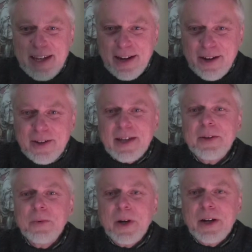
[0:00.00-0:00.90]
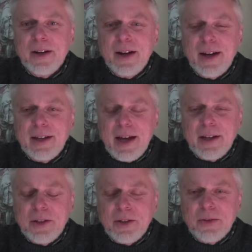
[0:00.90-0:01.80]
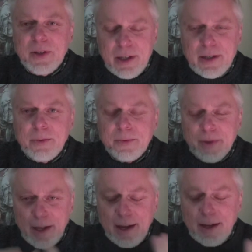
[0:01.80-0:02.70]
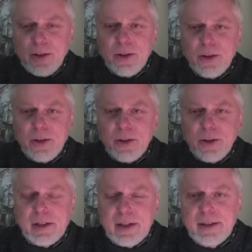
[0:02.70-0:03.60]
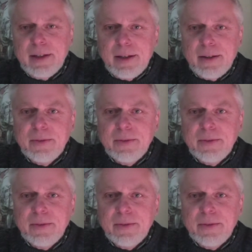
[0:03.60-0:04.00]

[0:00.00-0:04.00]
area where I knew he had originally lived.